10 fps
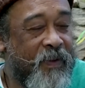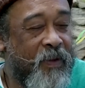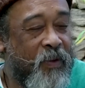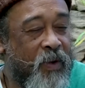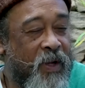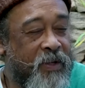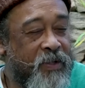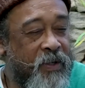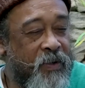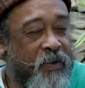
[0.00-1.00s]
You
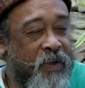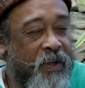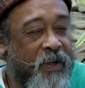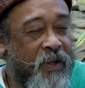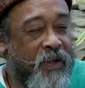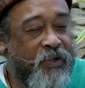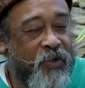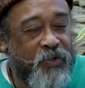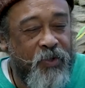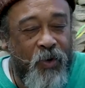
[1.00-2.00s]
continue
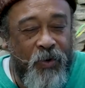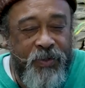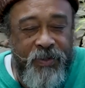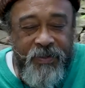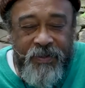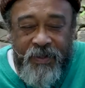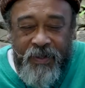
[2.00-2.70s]
just to notice